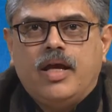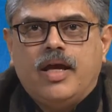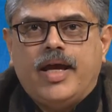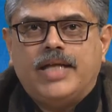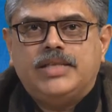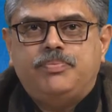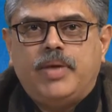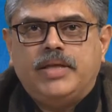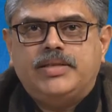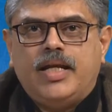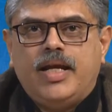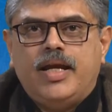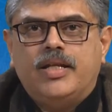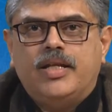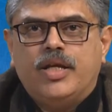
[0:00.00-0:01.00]

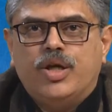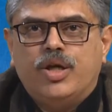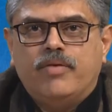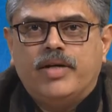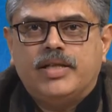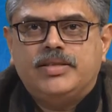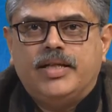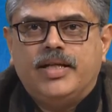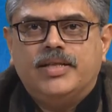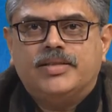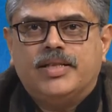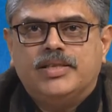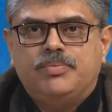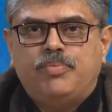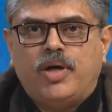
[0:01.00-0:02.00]
Especially in the university's
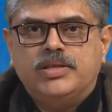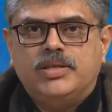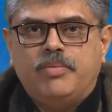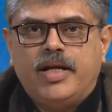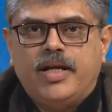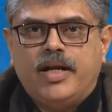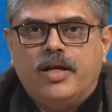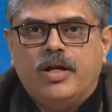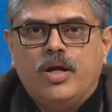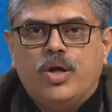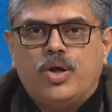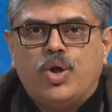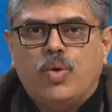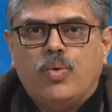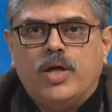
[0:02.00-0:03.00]
responsibility
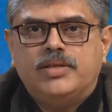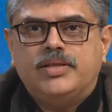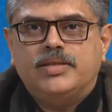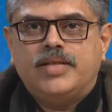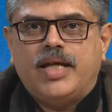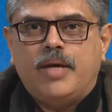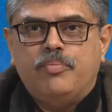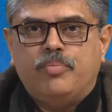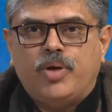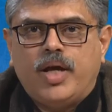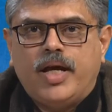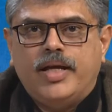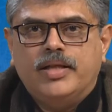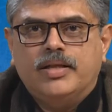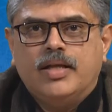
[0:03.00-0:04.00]
towards its
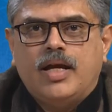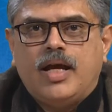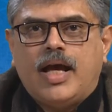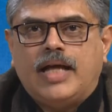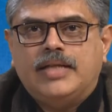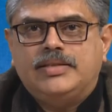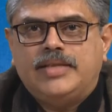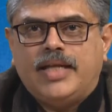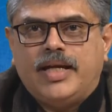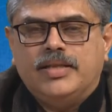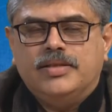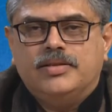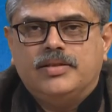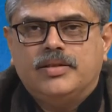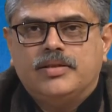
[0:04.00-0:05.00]
employee has
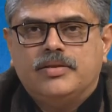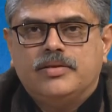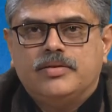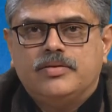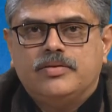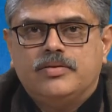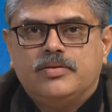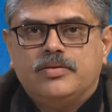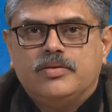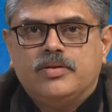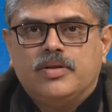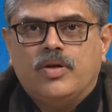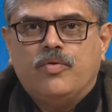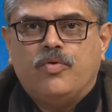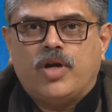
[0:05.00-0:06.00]
changed
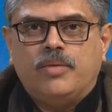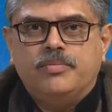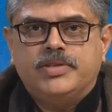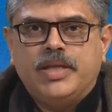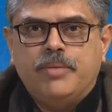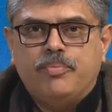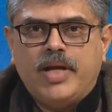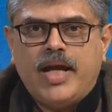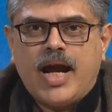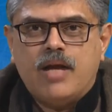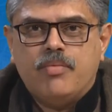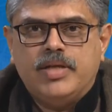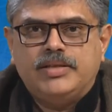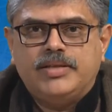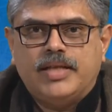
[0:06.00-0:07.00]
from simply
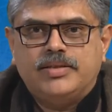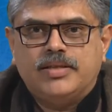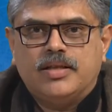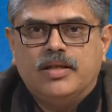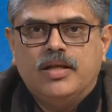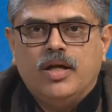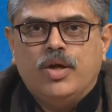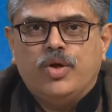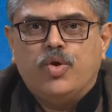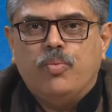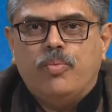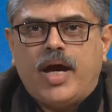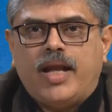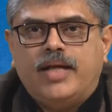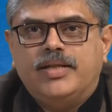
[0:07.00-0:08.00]
administration to
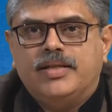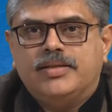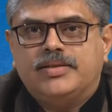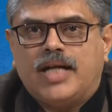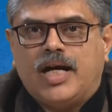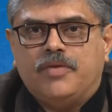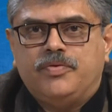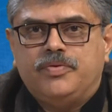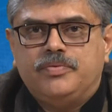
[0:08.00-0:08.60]
managing staff.